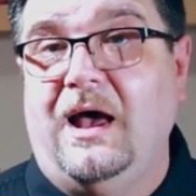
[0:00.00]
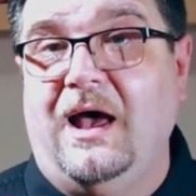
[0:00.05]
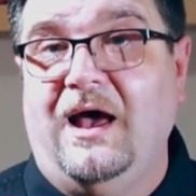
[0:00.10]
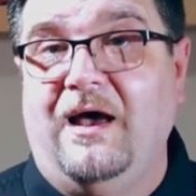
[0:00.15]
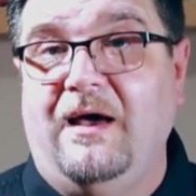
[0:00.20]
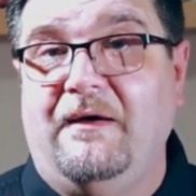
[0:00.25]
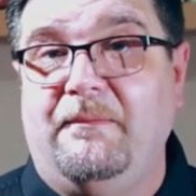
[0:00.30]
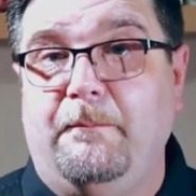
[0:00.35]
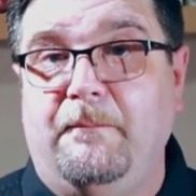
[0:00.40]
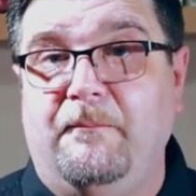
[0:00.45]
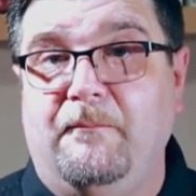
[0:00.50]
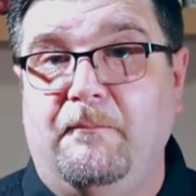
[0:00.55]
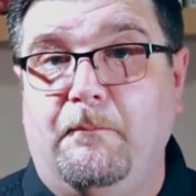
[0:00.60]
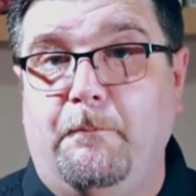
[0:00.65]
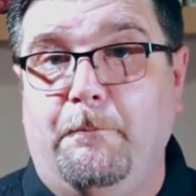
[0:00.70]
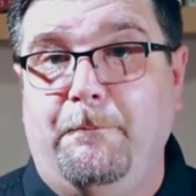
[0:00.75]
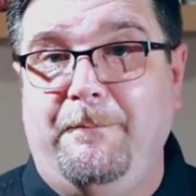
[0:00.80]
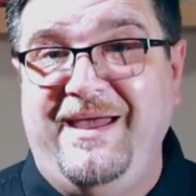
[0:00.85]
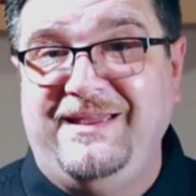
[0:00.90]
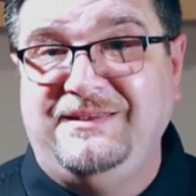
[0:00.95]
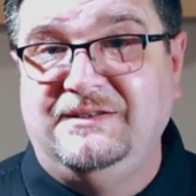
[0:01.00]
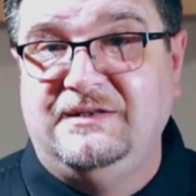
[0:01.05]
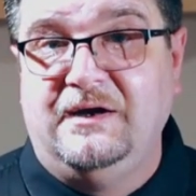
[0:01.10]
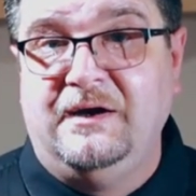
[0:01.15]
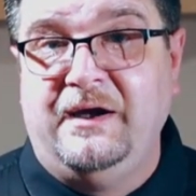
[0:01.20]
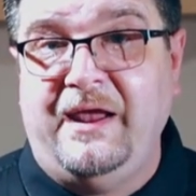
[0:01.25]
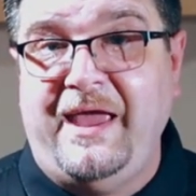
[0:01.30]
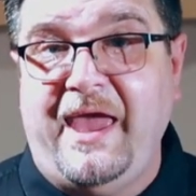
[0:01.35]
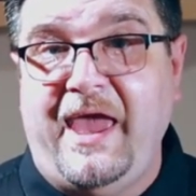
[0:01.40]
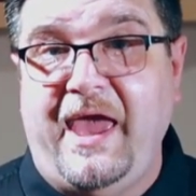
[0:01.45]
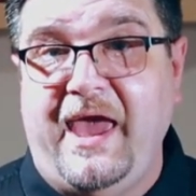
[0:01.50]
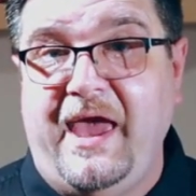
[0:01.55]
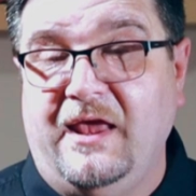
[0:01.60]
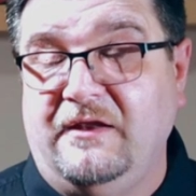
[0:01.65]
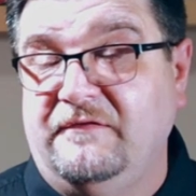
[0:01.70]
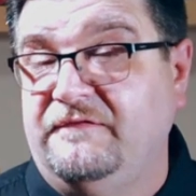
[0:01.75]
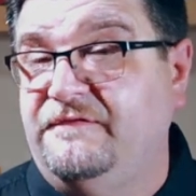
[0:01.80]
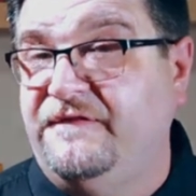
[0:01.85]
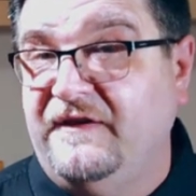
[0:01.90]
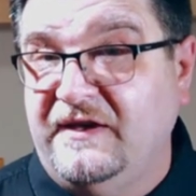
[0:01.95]
a better
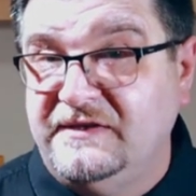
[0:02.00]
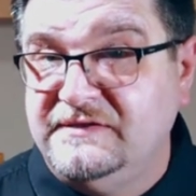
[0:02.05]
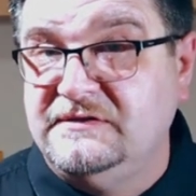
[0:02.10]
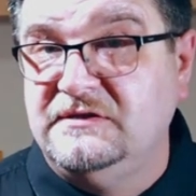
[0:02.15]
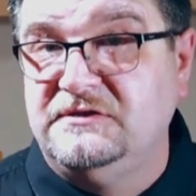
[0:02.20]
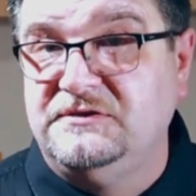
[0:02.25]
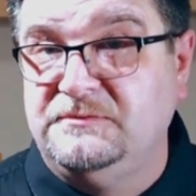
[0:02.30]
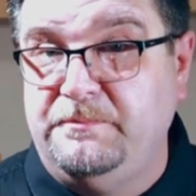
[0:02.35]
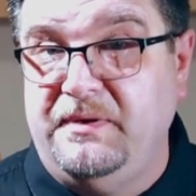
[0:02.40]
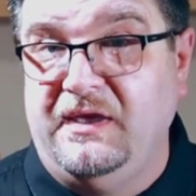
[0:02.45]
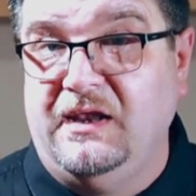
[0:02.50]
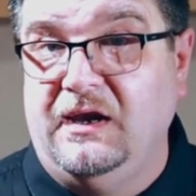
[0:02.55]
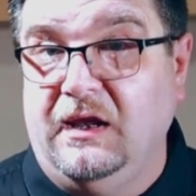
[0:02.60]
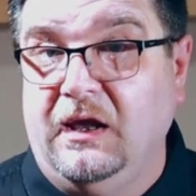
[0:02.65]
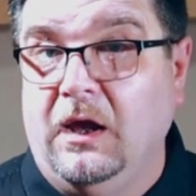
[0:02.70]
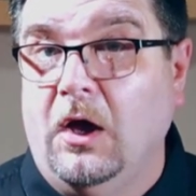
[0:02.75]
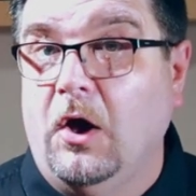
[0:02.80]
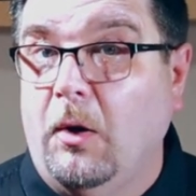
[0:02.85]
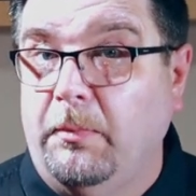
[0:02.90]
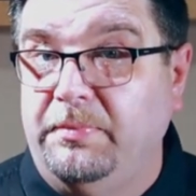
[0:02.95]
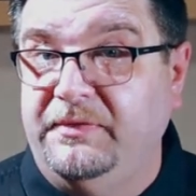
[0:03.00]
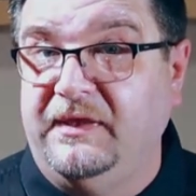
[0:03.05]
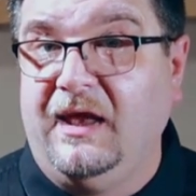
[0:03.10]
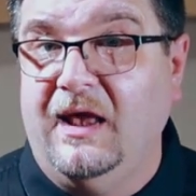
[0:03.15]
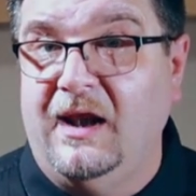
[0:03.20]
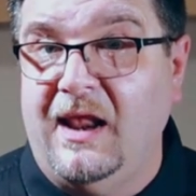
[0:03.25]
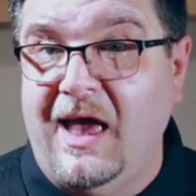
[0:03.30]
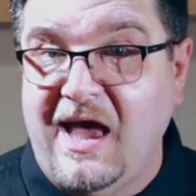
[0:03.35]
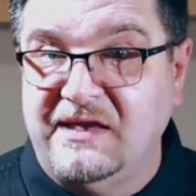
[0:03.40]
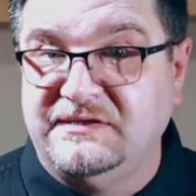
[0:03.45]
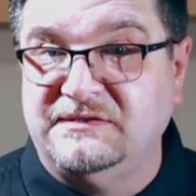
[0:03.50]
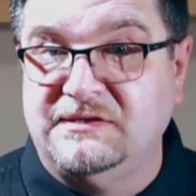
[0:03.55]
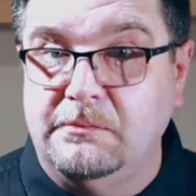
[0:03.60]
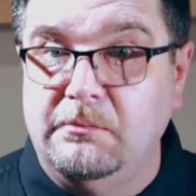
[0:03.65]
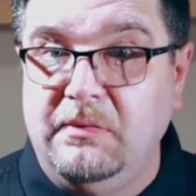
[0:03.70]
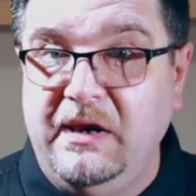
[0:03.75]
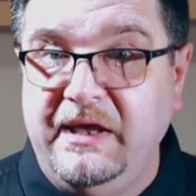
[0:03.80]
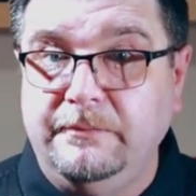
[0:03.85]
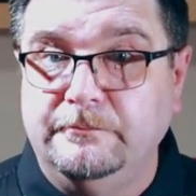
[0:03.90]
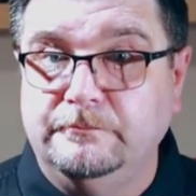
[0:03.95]
and faster spinning optical
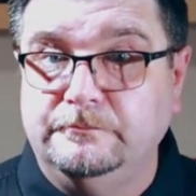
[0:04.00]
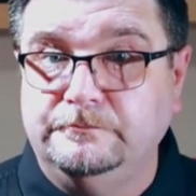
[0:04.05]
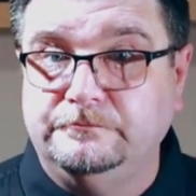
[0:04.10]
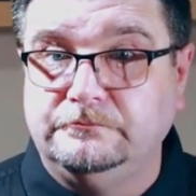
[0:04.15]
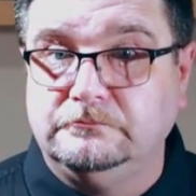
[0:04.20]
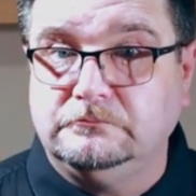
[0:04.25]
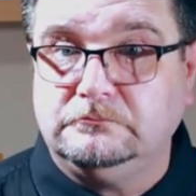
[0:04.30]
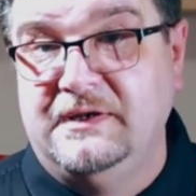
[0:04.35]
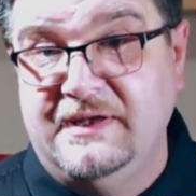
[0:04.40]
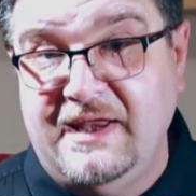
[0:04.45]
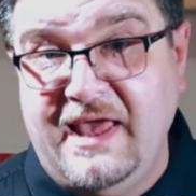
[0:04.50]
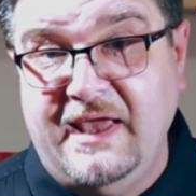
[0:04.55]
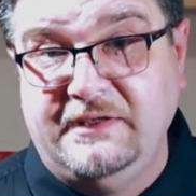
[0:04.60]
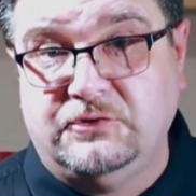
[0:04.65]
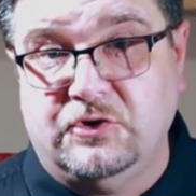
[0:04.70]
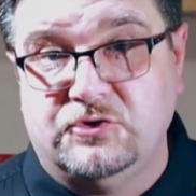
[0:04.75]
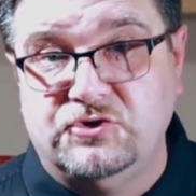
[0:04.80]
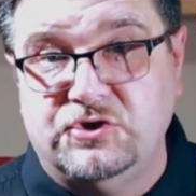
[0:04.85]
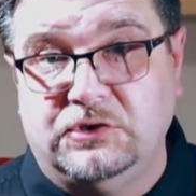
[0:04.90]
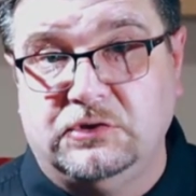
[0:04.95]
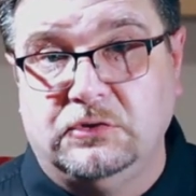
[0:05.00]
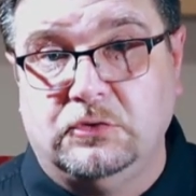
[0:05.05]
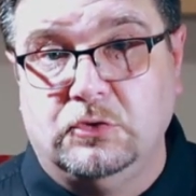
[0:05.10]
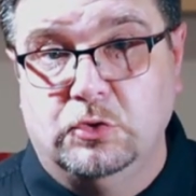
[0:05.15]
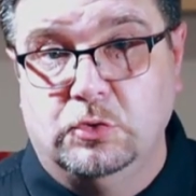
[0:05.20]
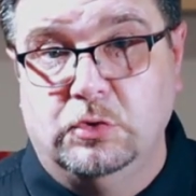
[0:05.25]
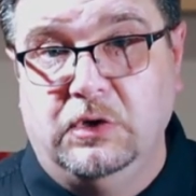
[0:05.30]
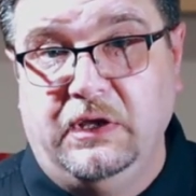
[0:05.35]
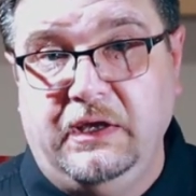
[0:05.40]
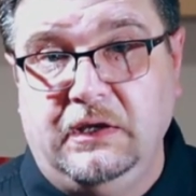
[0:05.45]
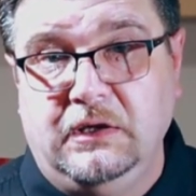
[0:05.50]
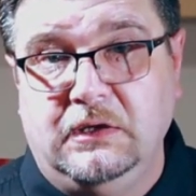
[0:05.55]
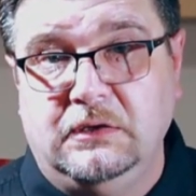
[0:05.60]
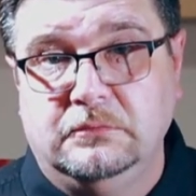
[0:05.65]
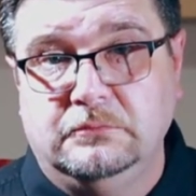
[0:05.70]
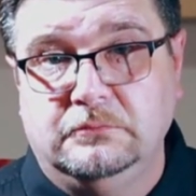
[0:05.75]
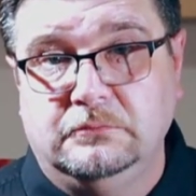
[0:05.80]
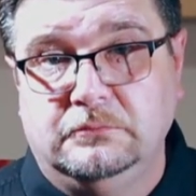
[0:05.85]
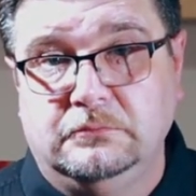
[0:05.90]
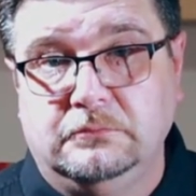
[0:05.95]
assembly, nitrogen cooling,